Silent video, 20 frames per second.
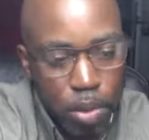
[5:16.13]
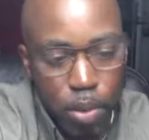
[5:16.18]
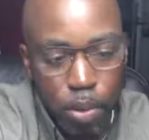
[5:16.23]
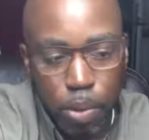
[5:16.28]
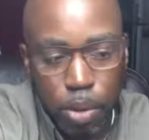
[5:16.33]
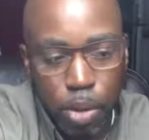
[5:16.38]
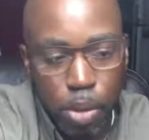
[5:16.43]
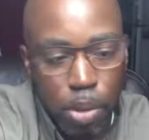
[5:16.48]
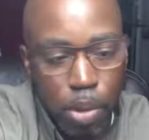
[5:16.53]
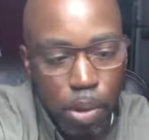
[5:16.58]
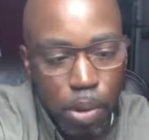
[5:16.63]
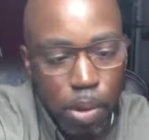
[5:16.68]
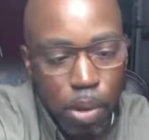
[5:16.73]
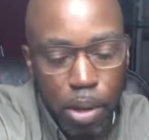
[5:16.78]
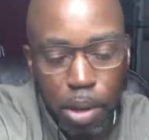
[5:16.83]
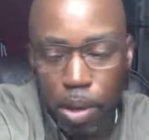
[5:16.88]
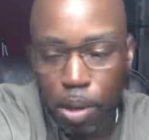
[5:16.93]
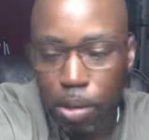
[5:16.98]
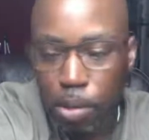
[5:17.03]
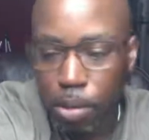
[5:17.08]
What's
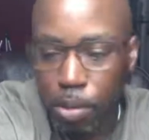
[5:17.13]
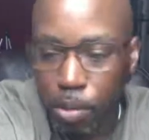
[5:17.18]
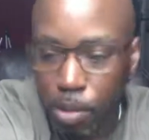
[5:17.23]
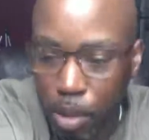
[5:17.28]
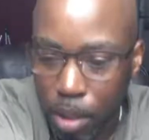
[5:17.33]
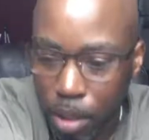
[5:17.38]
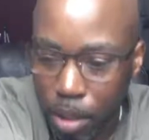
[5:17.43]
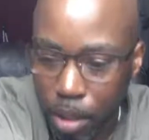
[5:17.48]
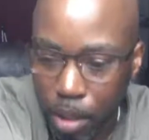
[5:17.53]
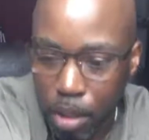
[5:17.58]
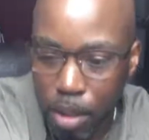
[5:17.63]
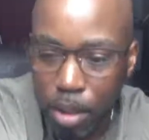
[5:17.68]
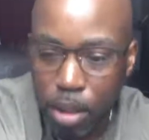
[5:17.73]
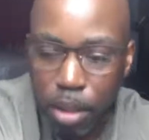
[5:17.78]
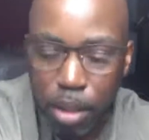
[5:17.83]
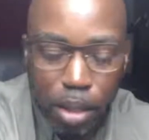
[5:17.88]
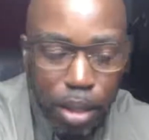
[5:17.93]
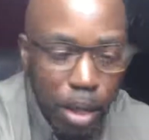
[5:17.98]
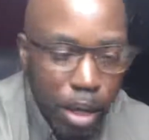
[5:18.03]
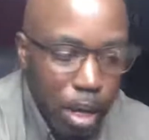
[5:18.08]
going on?
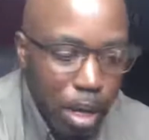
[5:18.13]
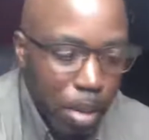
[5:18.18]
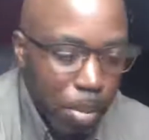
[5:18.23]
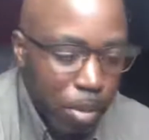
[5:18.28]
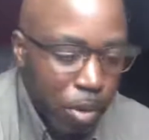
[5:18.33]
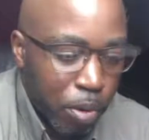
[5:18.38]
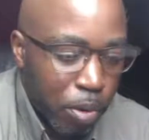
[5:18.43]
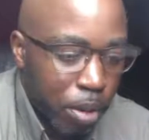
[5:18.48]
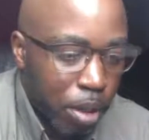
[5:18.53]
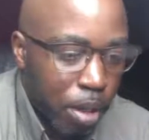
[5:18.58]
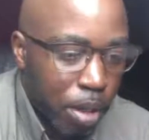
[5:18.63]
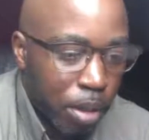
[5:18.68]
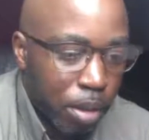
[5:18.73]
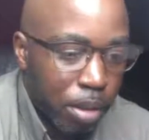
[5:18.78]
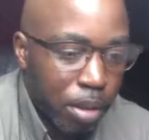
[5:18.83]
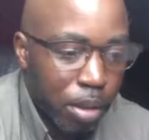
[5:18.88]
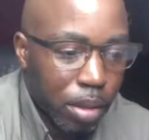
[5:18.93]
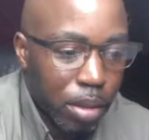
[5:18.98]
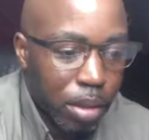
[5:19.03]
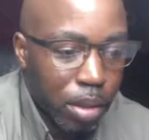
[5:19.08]
Hey, Marie,
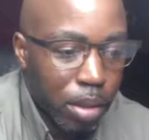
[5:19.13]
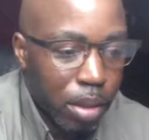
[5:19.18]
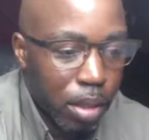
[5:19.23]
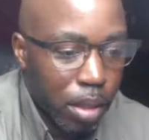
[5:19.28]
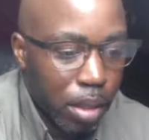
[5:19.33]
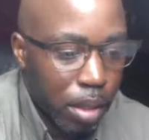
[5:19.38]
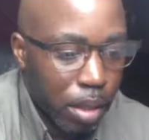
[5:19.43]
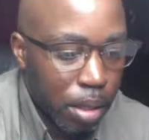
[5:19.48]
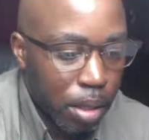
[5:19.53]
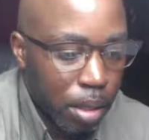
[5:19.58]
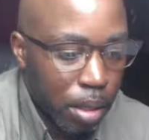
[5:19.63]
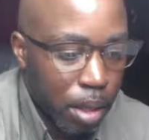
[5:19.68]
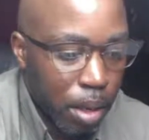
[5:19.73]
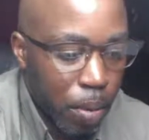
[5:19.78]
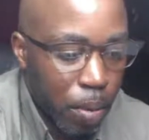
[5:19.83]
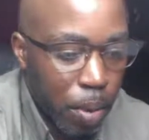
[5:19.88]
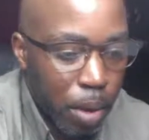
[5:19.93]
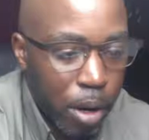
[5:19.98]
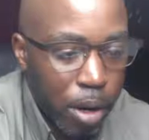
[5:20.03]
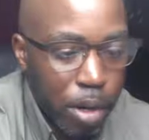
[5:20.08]

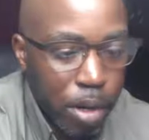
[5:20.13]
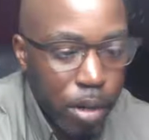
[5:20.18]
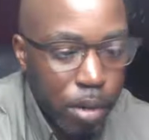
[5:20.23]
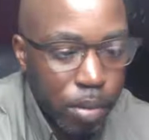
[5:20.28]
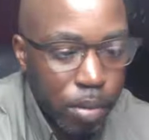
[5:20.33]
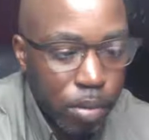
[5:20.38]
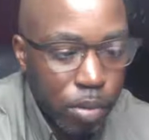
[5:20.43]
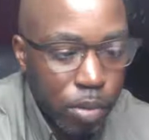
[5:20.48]
how are you?